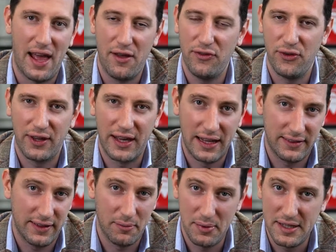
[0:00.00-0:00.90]
if you
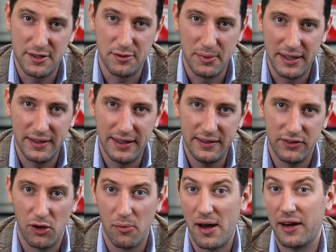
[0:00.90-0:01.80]
get a B2B
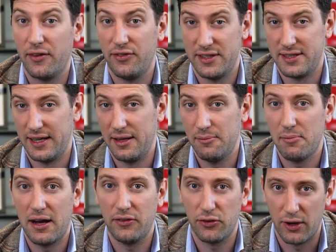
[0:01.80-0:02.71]
lead, no matter if it's an
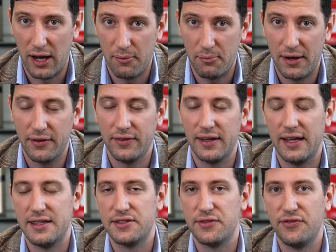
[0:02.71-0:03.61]
inbound or outbound,
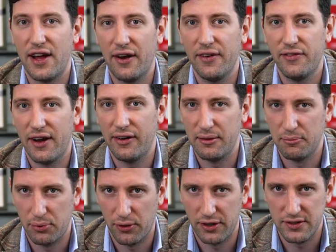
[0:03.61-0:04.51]
it's very, very
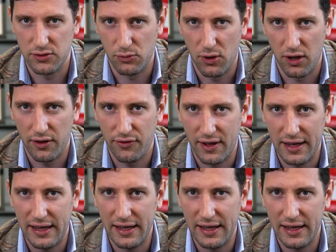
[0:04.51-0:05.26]
important to qualify.